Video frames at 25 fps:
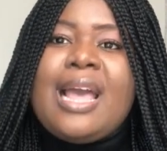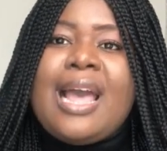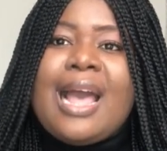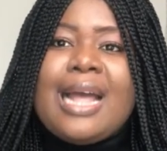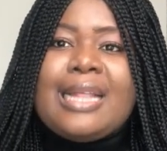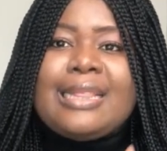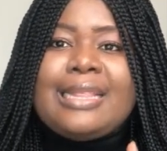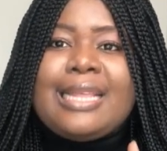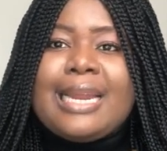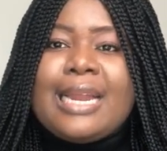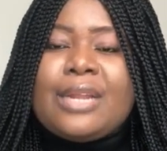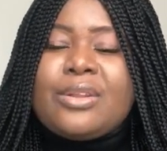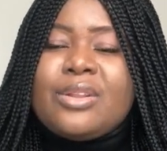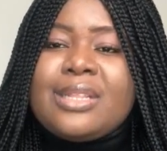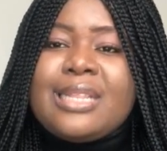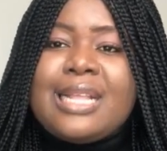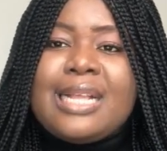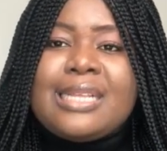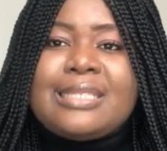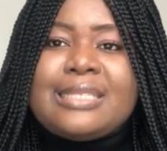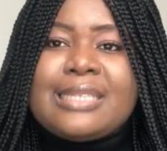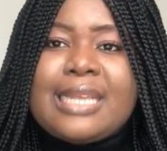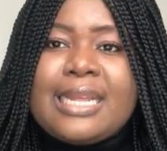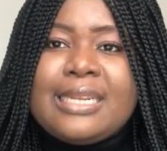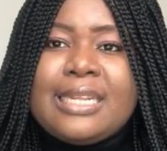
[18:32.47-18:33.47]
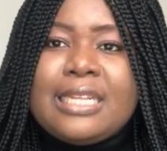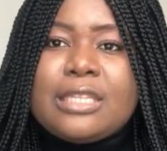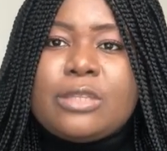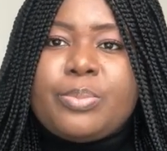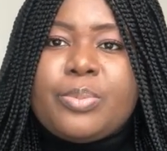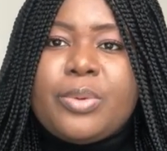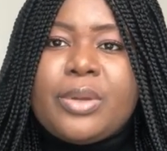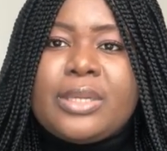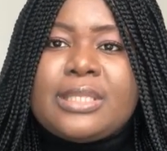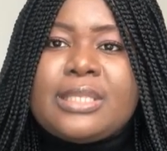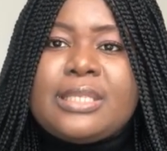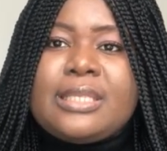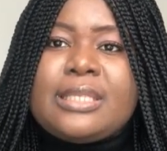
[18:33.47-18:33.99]
And then another salient
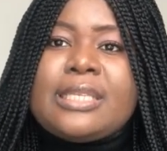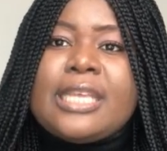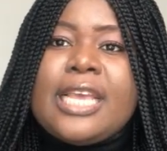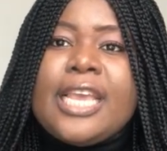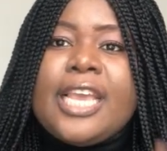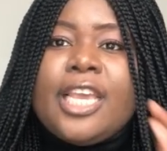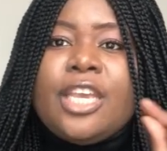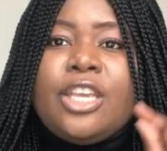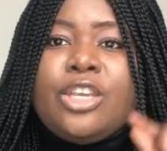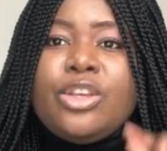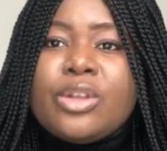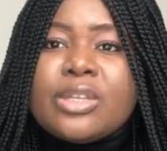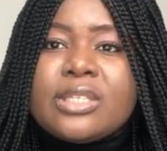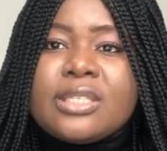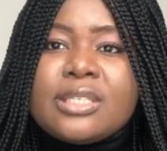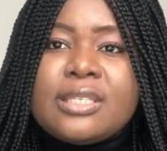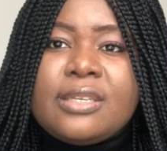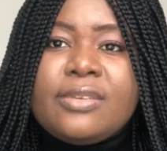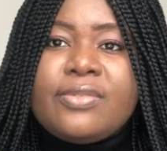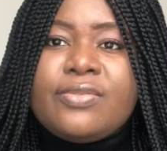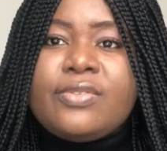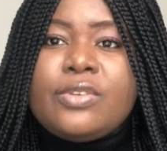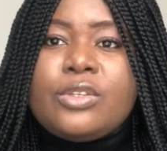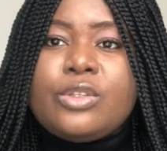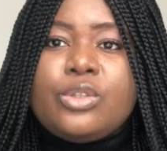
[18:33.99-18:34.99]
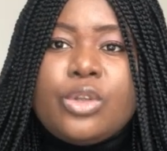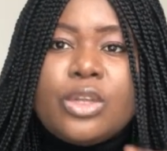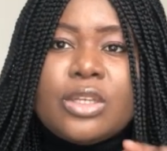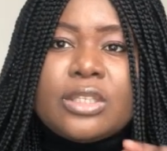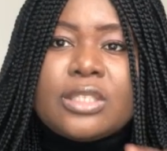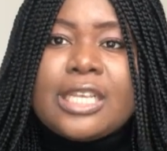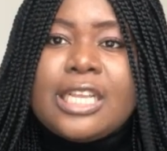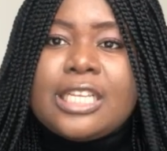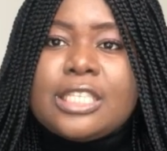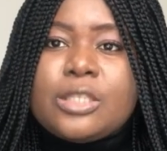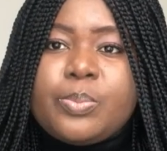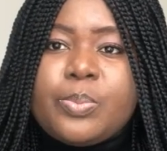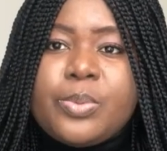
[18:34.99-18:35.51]
point is in your CV, those
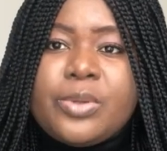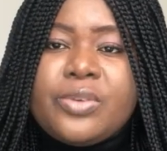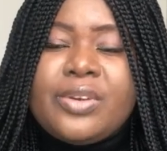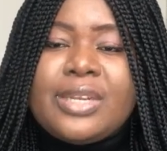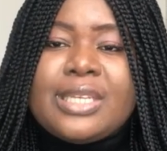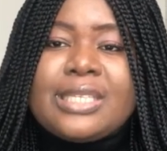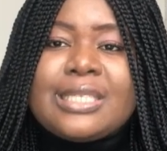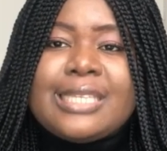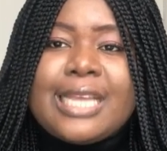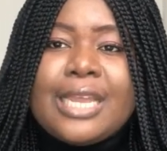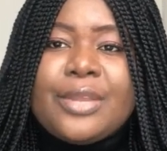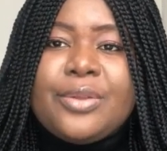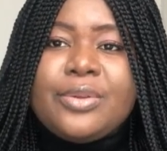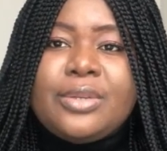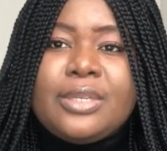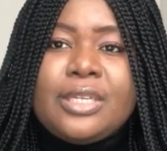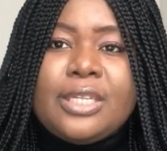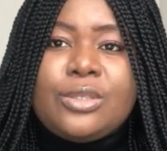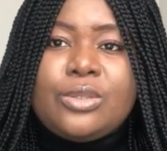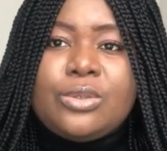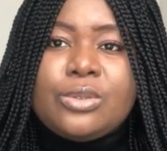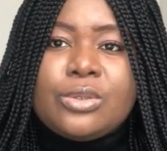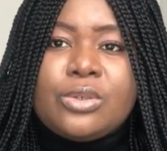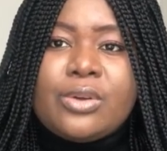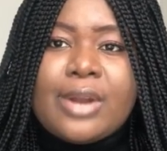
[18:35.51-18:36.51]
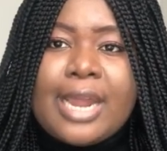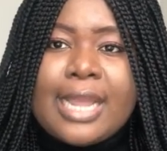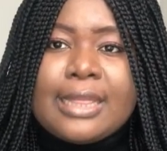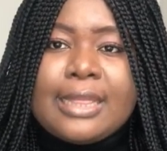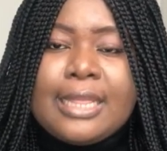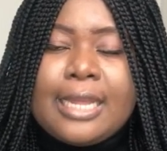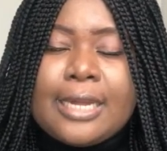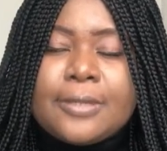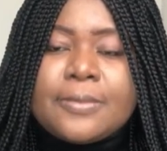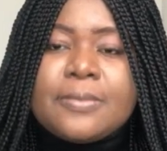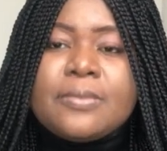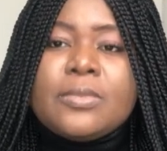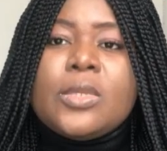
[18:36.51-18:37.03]
experience that you need to write
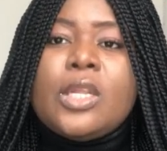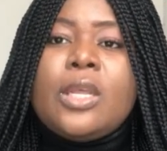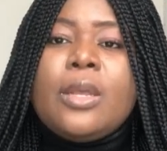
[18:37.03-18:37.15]
down,